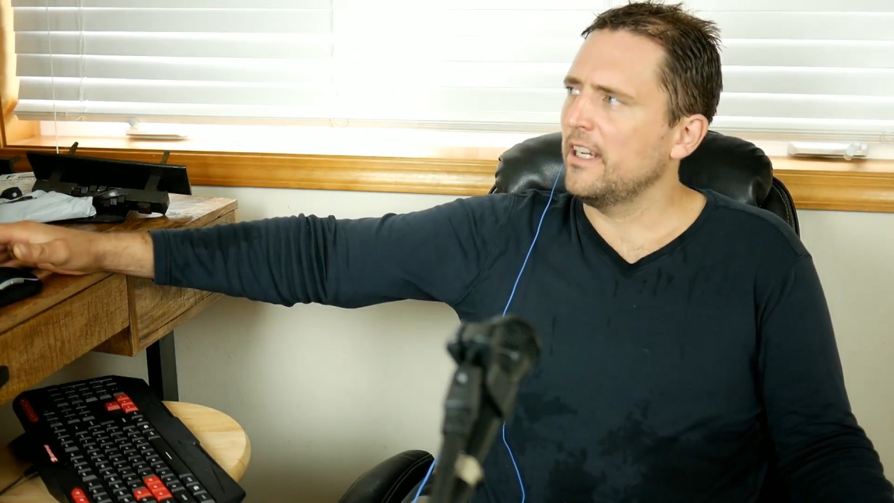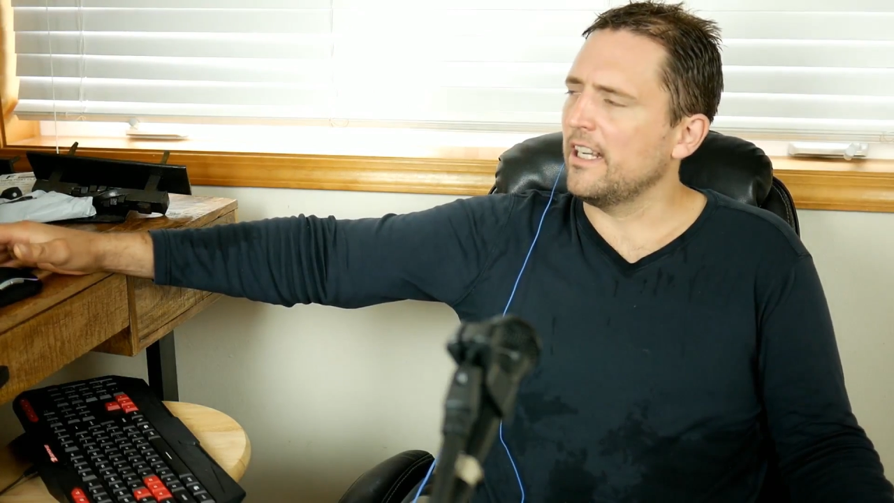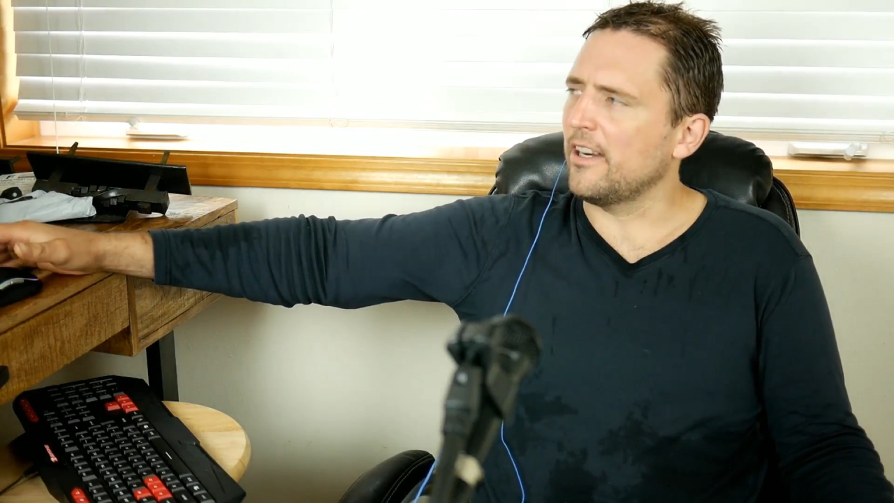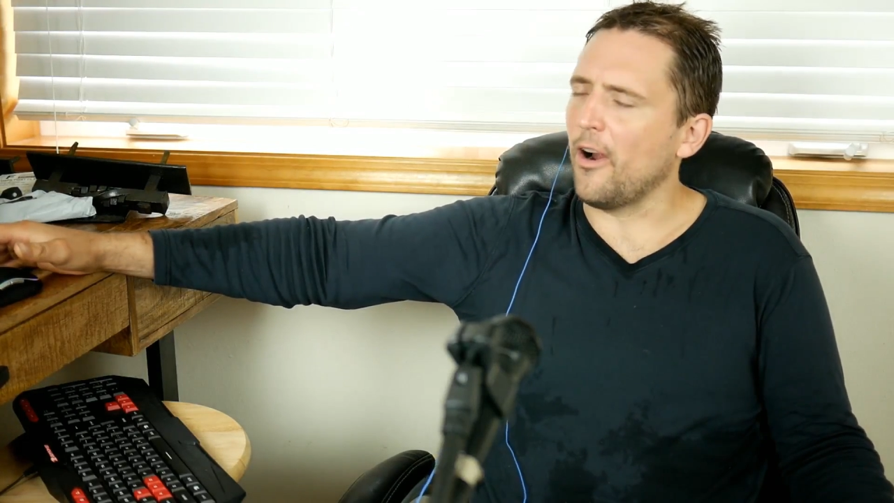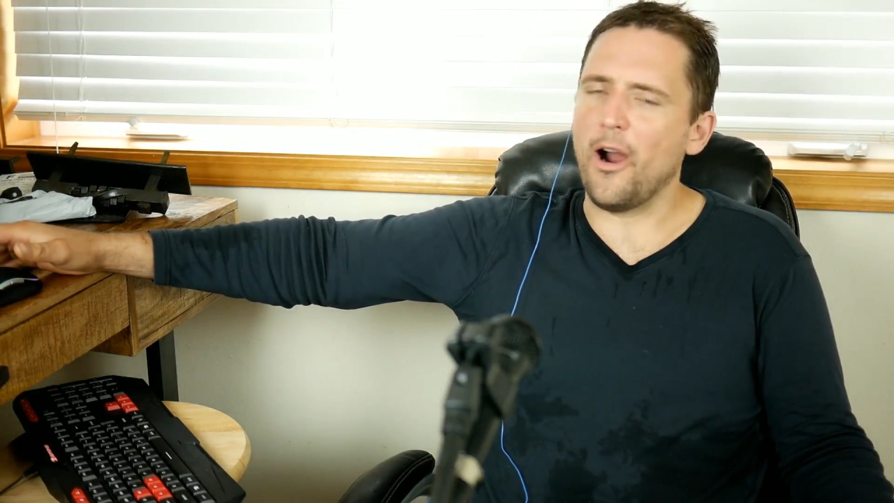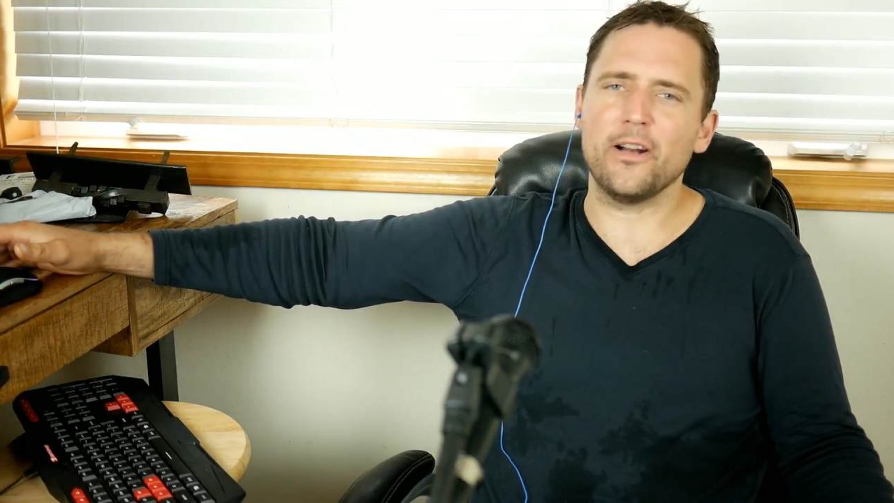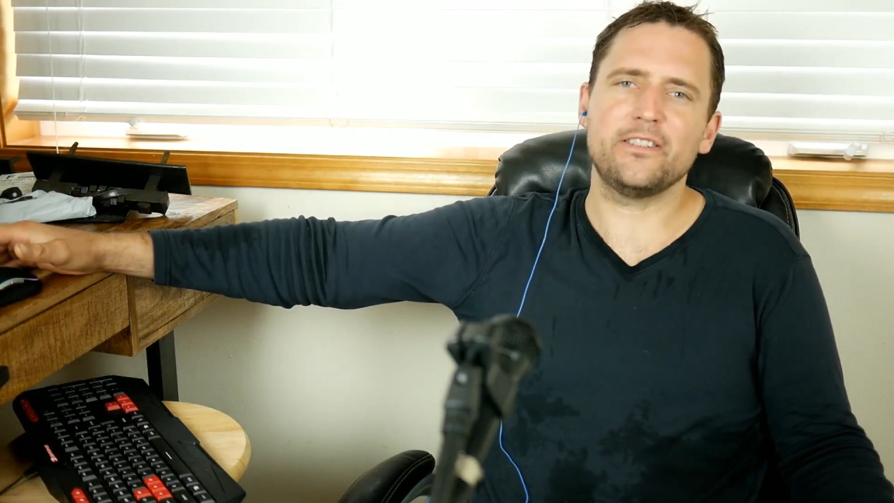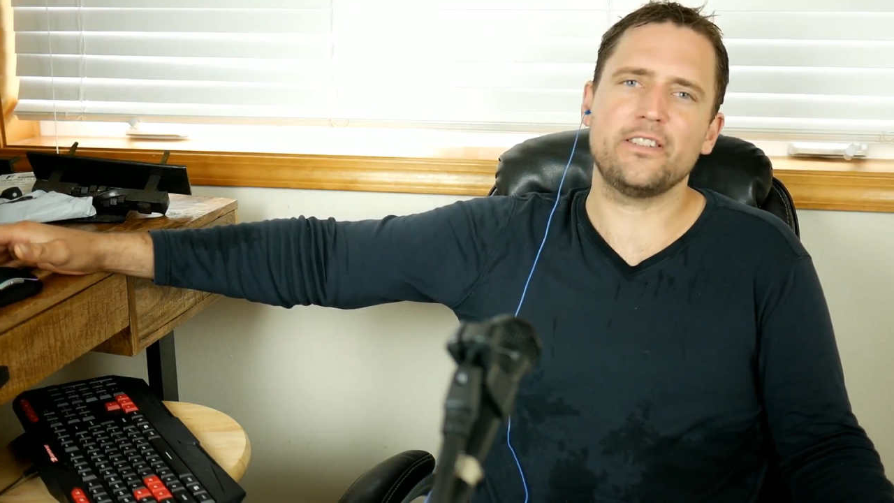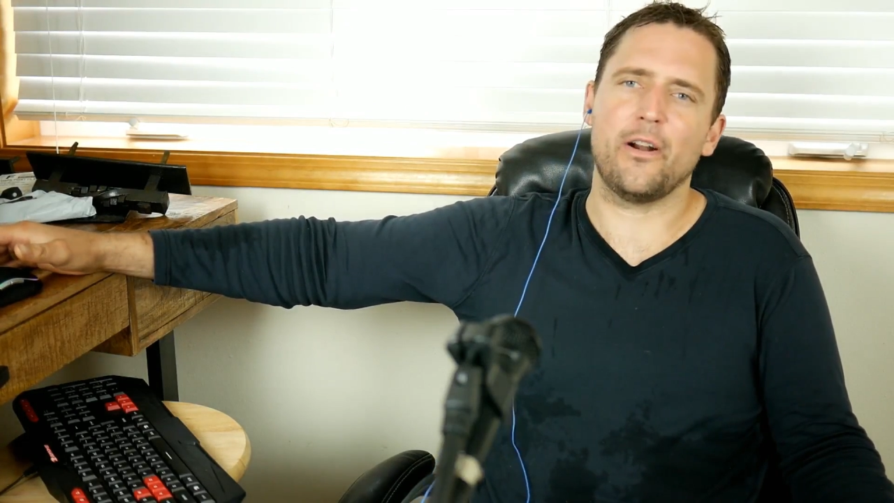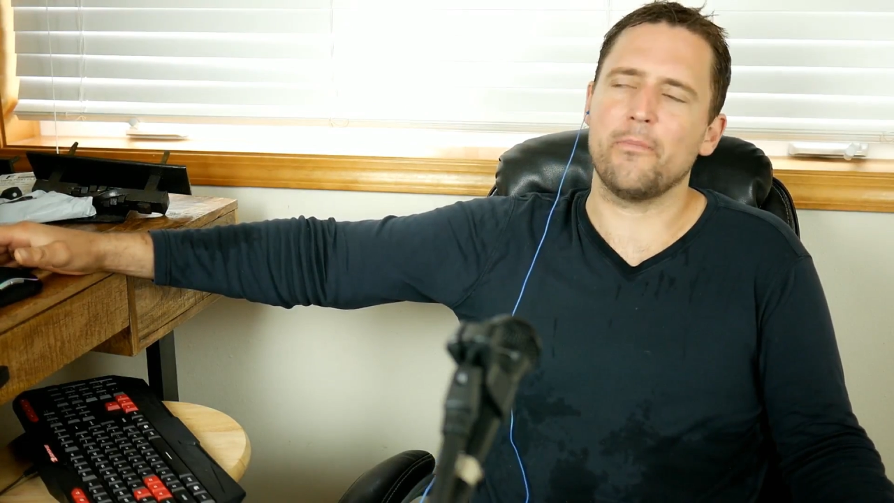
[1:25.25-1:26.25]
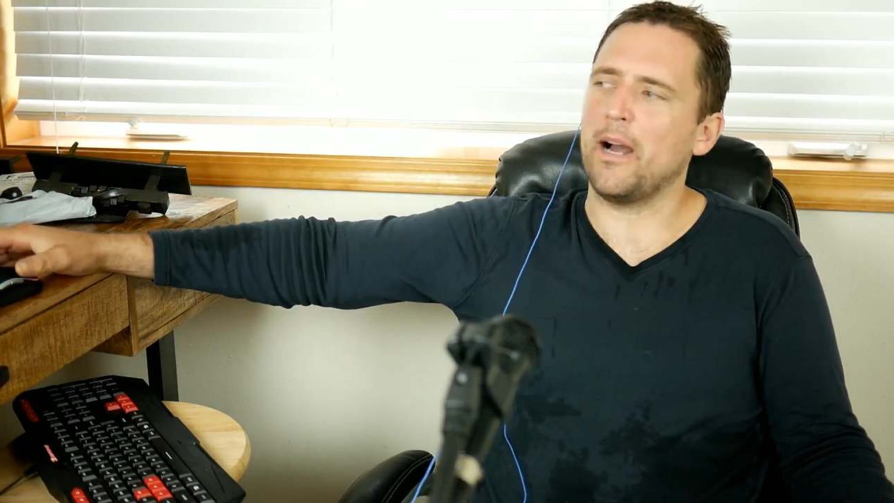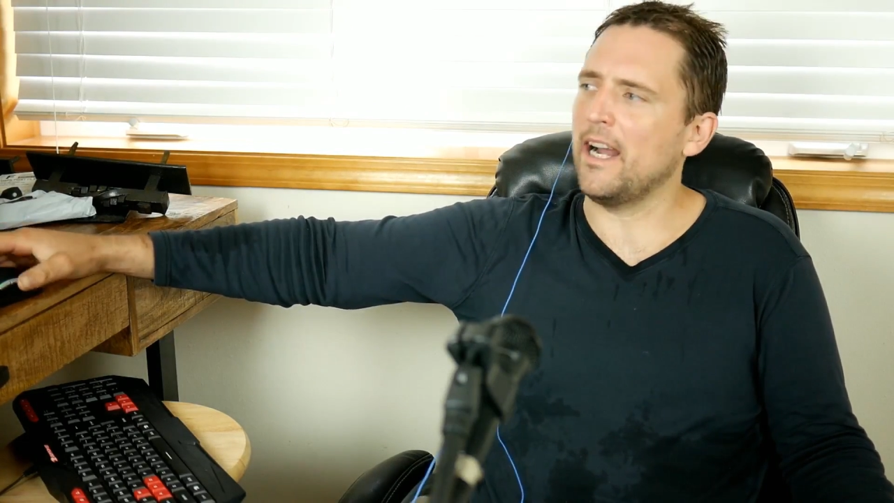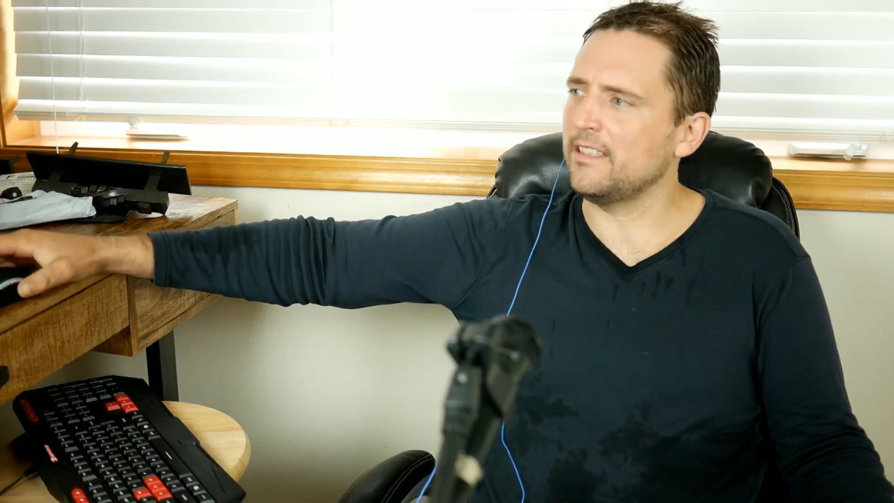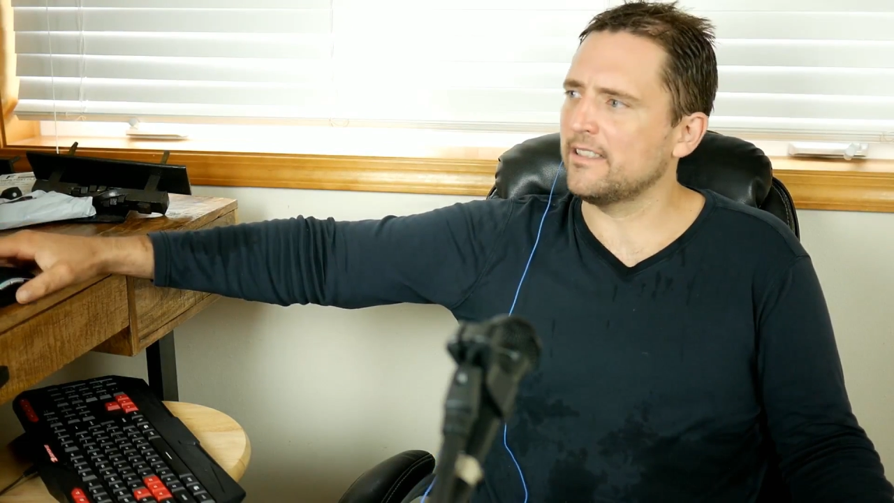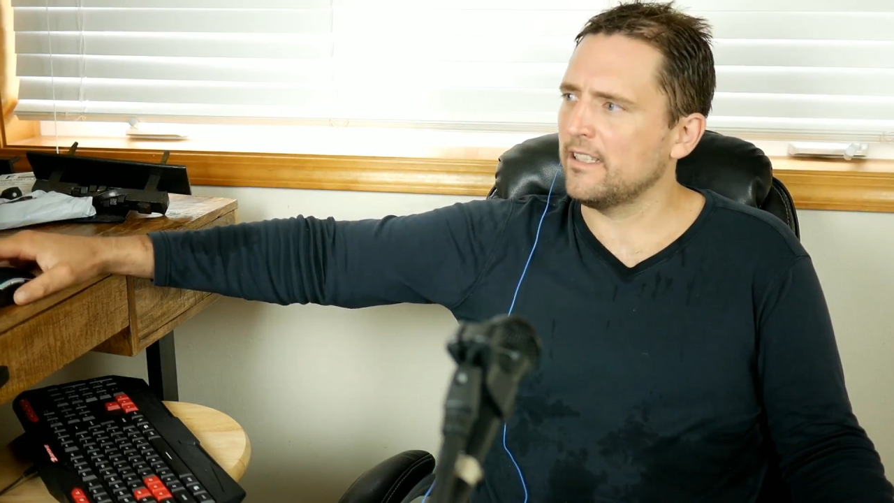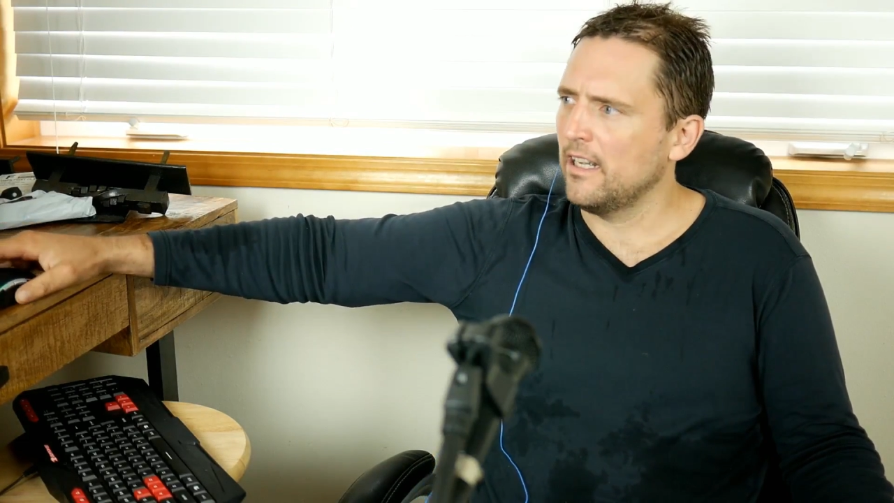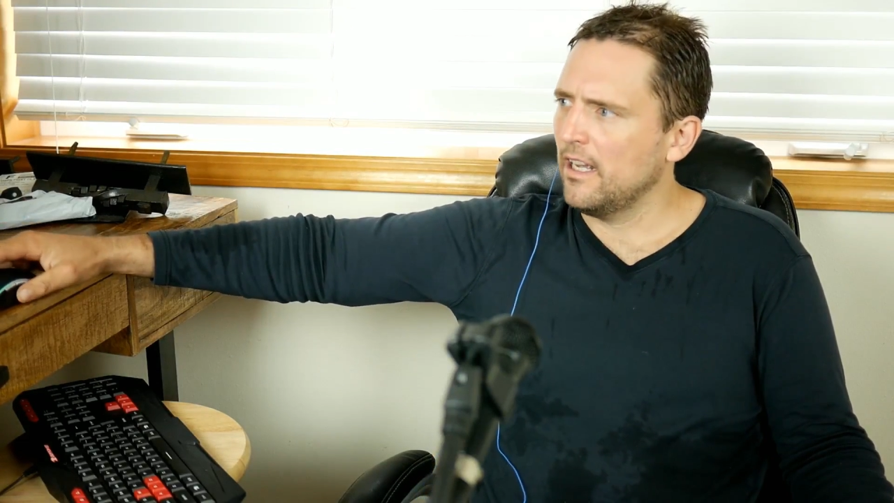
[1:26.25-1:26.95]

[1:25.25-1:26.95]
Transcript: and our hearts and our minds,